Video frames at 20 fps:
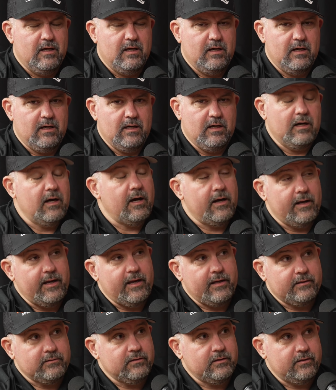uh,
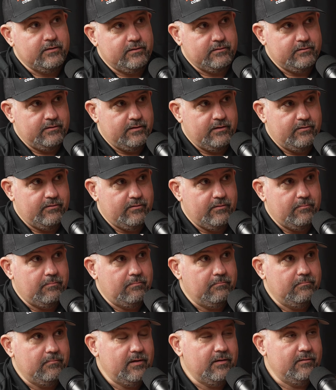actually, you know,
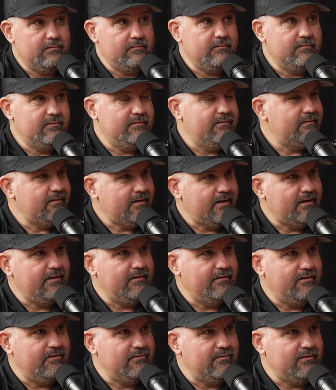uh, I
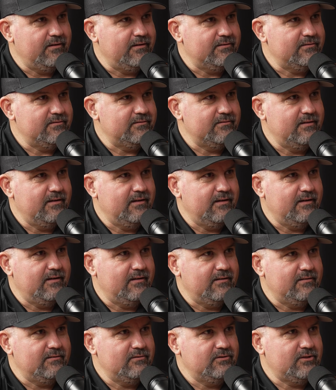didn't know this.
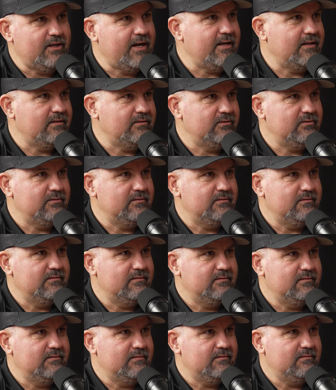Uh, Chance.
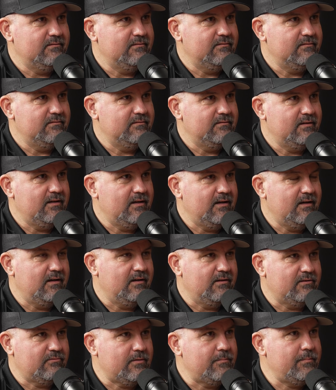
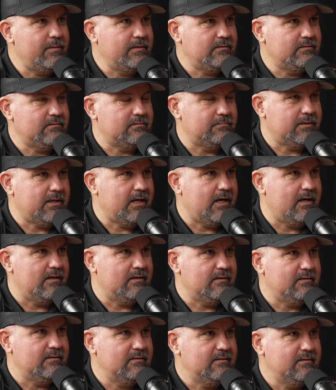Uh, Three Pieces of
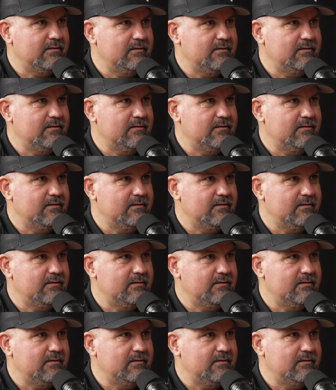Pecan.